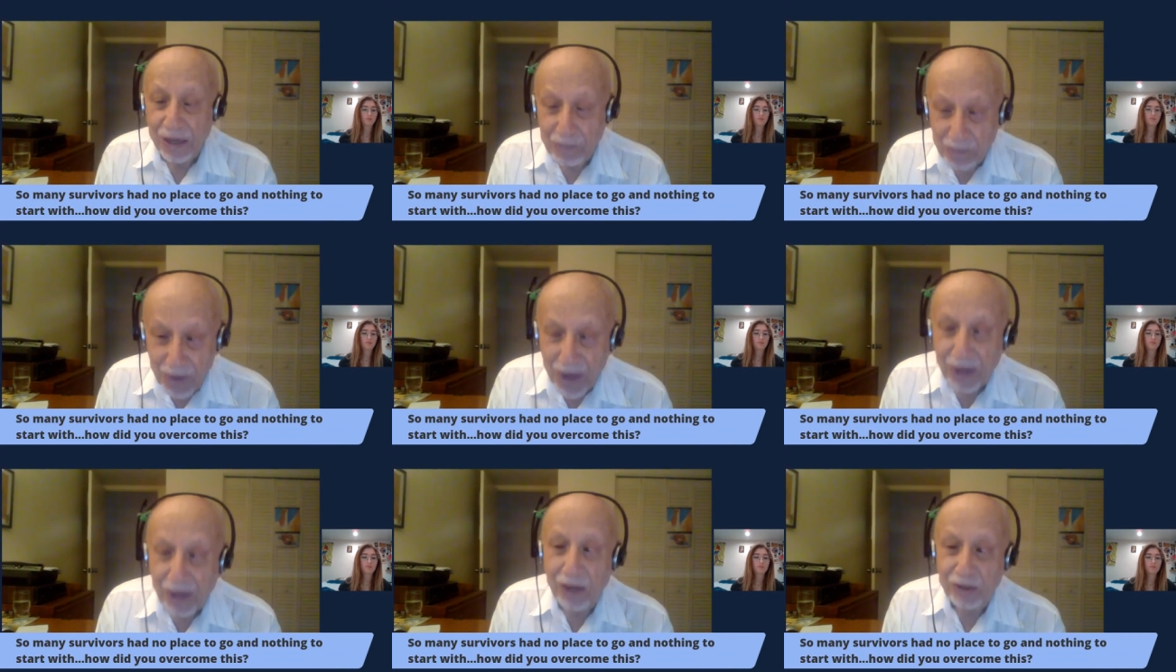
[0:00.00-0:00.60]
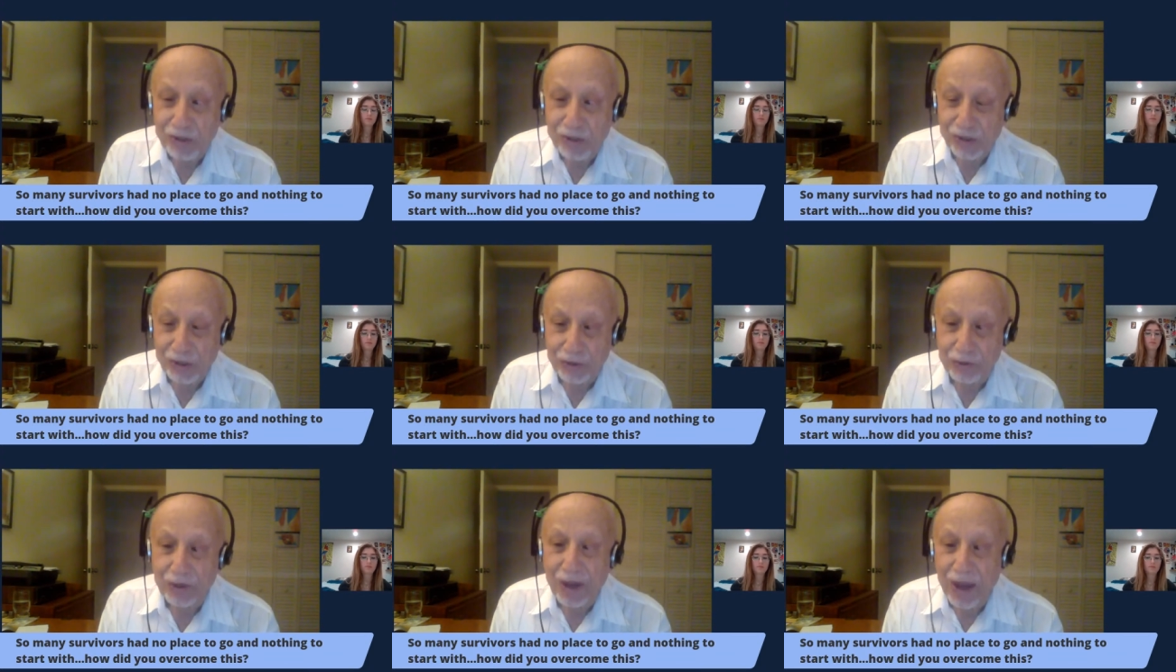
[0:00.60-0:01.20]
managed
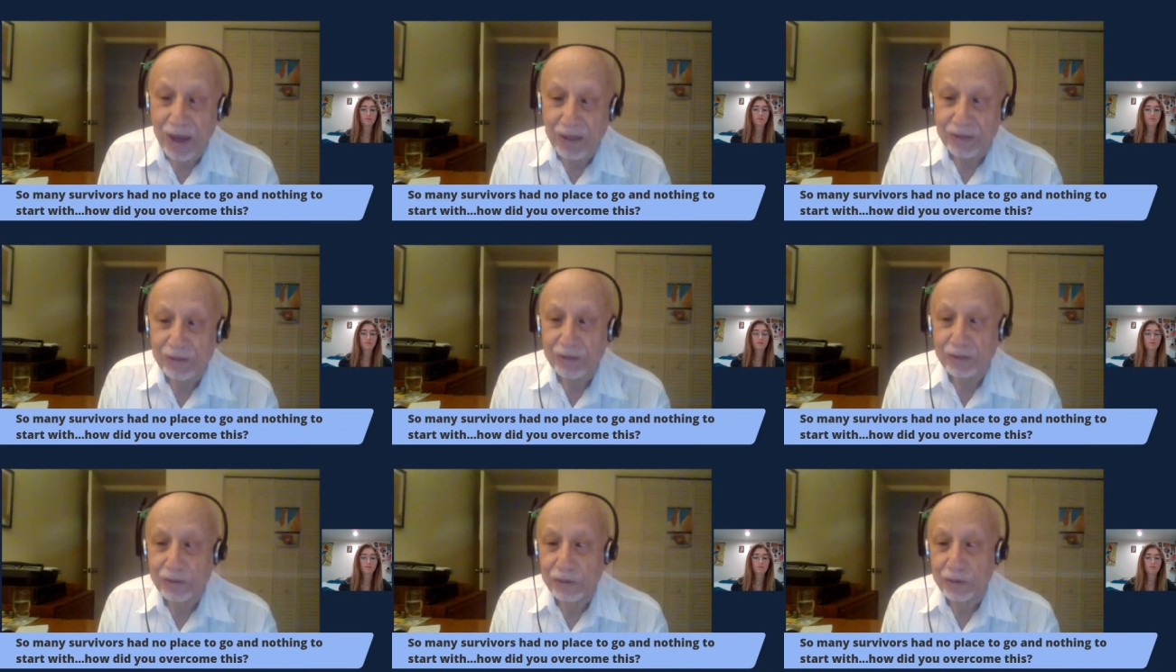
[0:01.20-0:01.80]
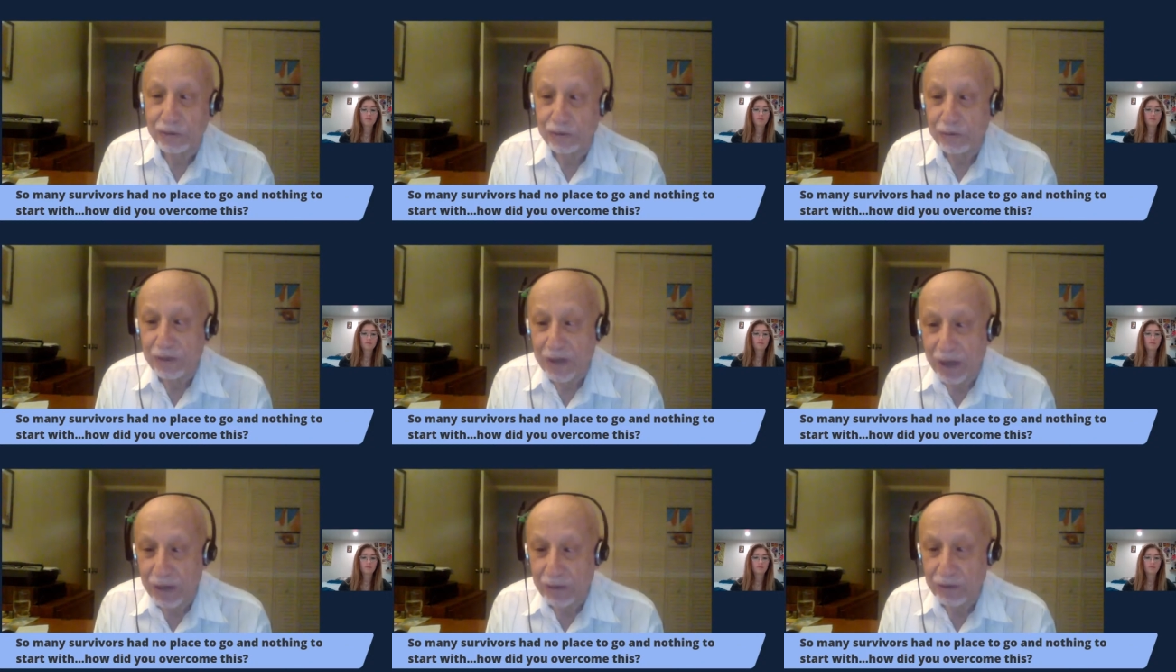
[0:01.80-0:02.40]
to get to
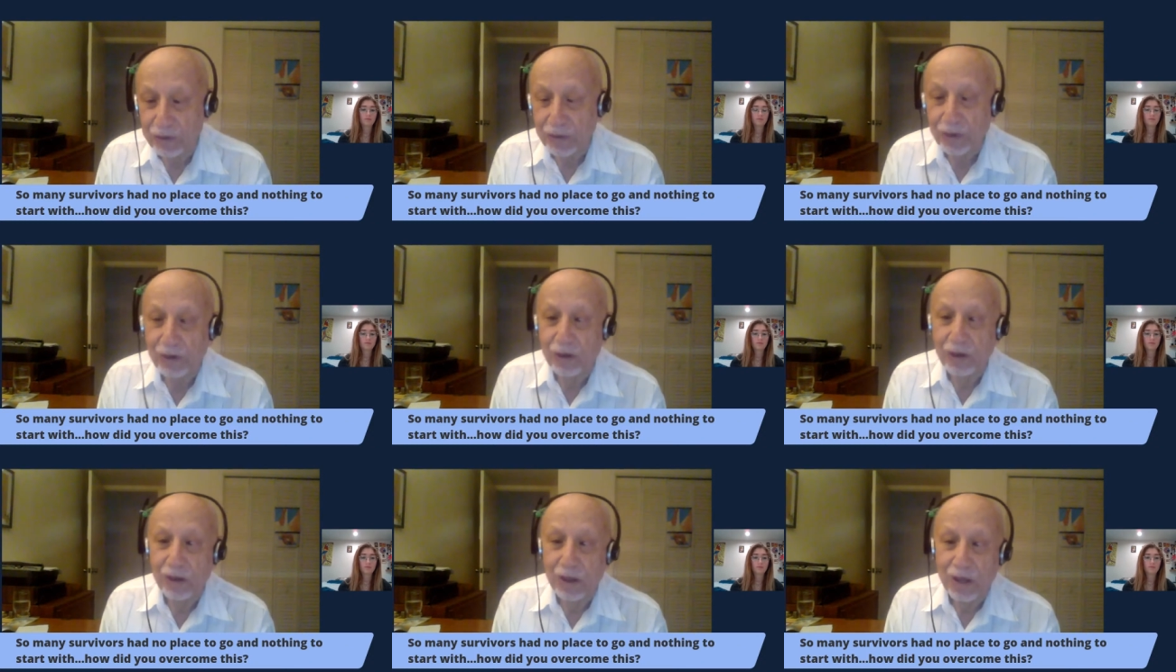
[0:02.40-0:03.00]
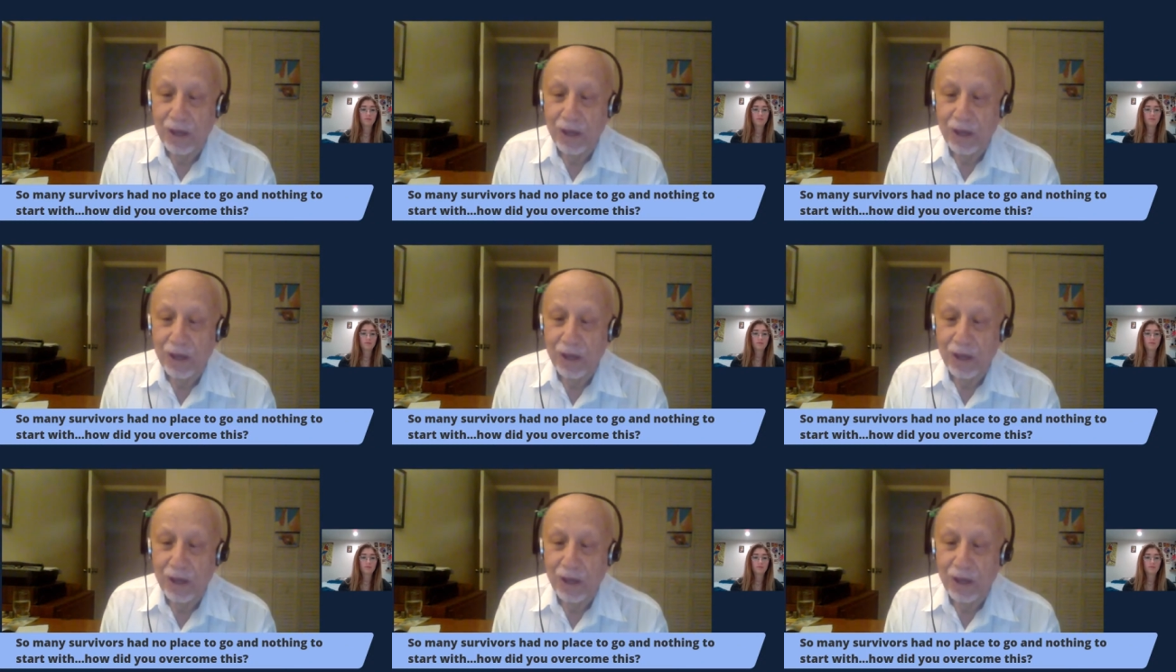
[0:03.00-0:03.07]
Canada,